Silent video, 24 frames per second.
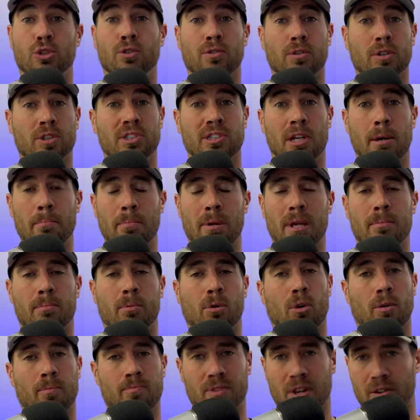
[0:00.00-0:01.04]
for some
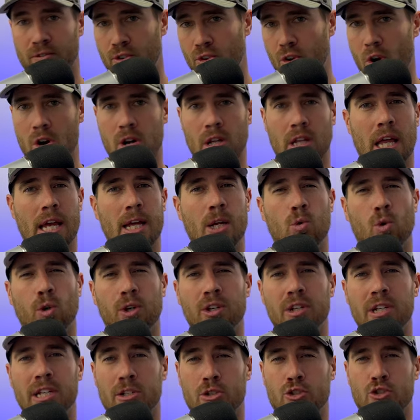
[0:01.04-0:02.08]
people. If you're on a lake where
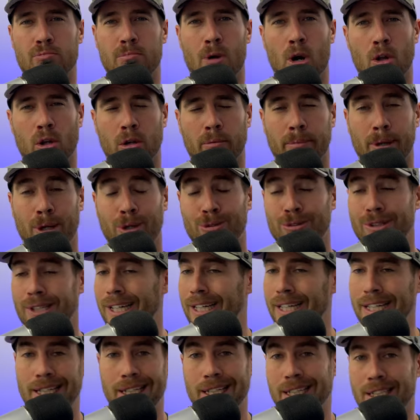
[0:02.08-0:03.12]
you need a smaller boat,
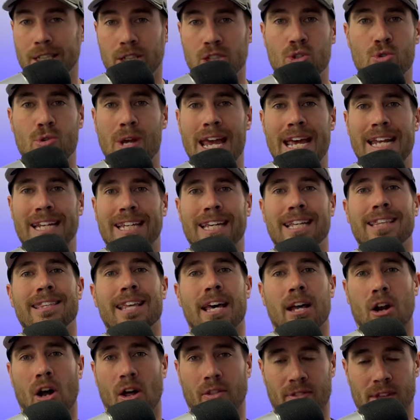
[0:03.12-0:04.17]
you can't get
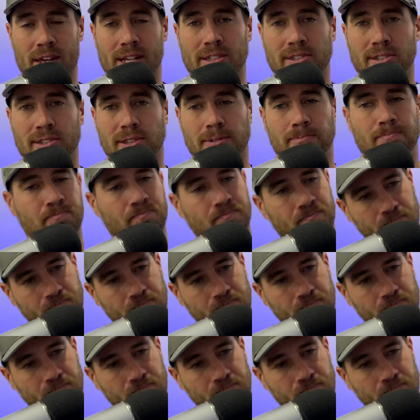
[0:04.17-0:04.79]
that on this.